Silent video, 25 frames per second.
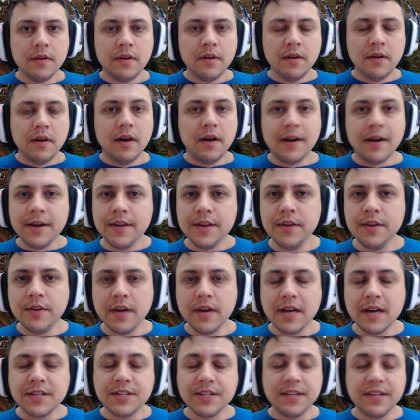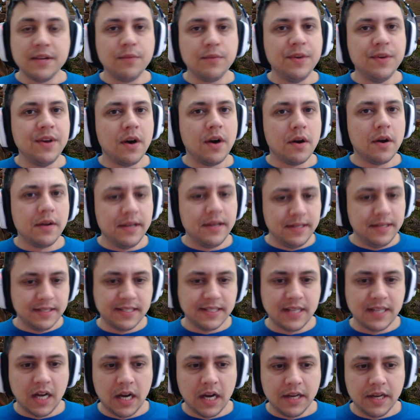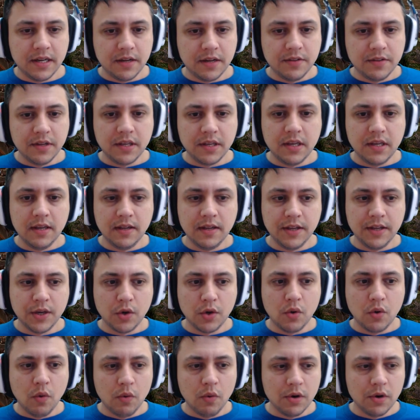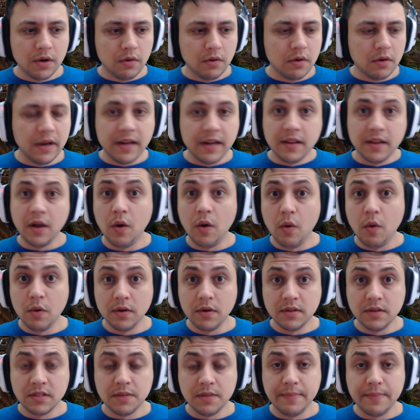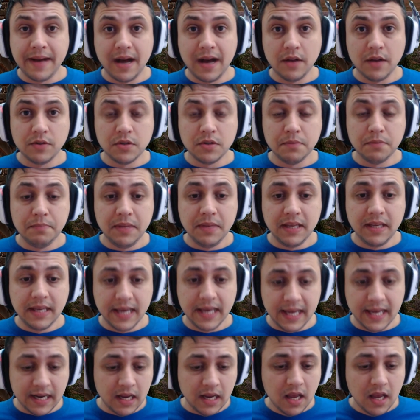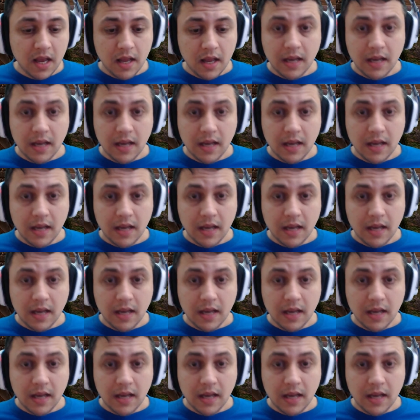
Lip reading: All right, you guys, here we are inside the killing corridor and the Horde is about to begin.